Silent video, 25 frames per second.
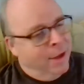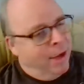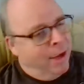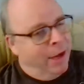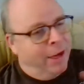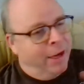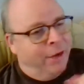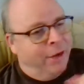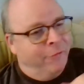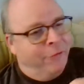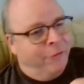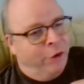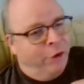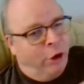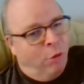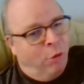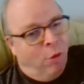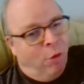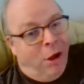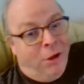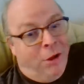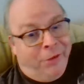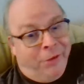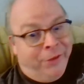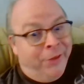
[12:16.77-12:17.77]
I could very
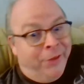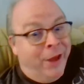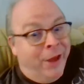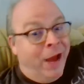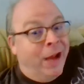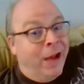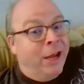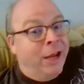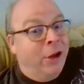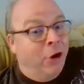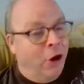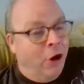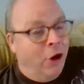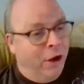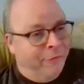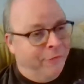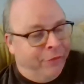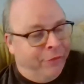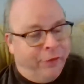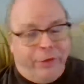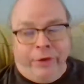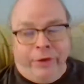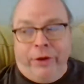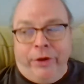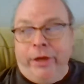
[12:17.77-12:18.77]
well knock it off
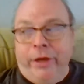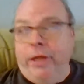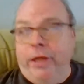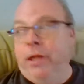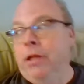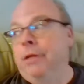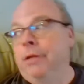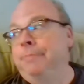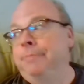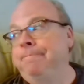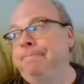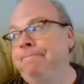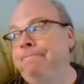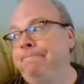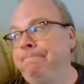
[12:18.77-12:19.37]
the deal.